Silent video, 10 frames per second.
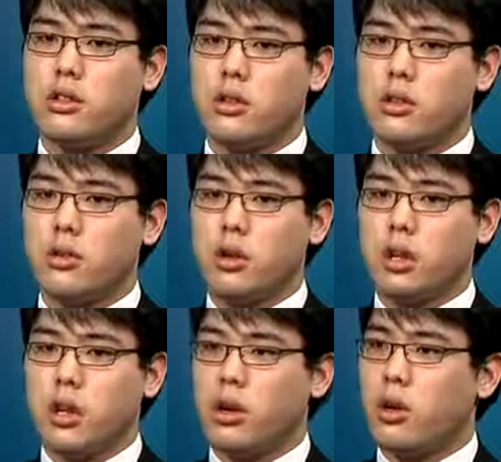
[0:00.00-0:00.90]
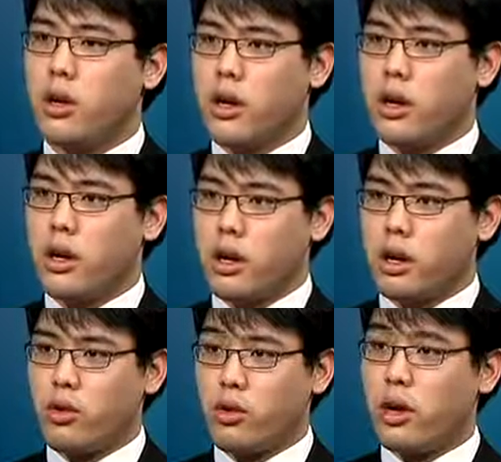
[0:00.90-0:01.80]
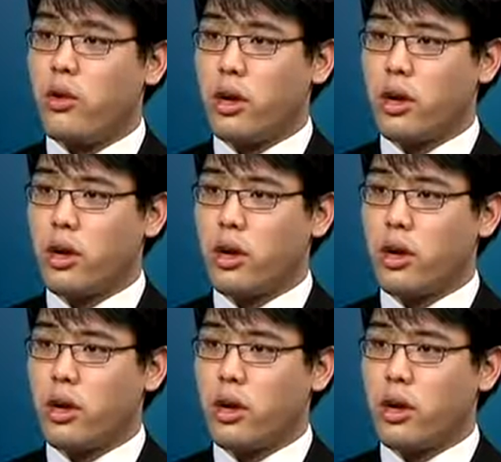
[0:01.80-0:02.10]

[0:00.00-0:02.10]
to the ongoing Greek,